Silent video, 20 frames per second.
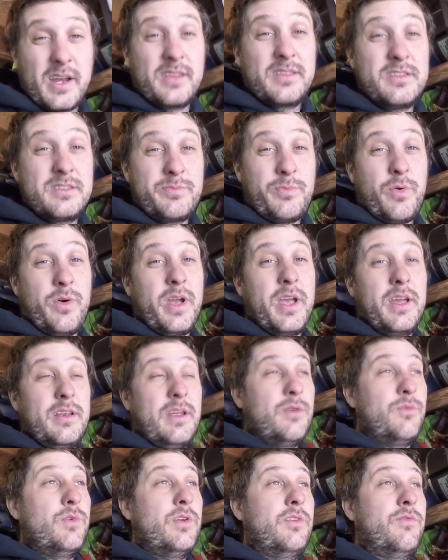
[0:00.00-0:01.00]
at this point,
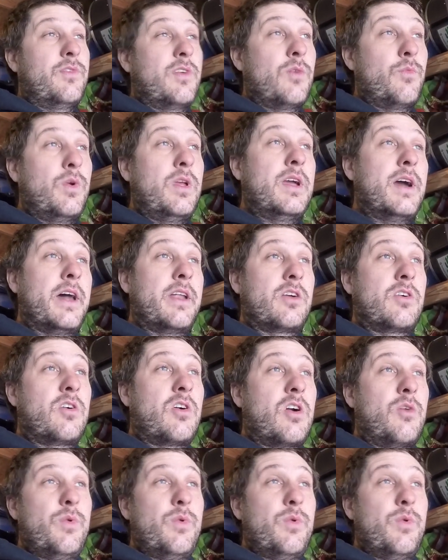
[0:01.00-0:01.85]
and we got a car.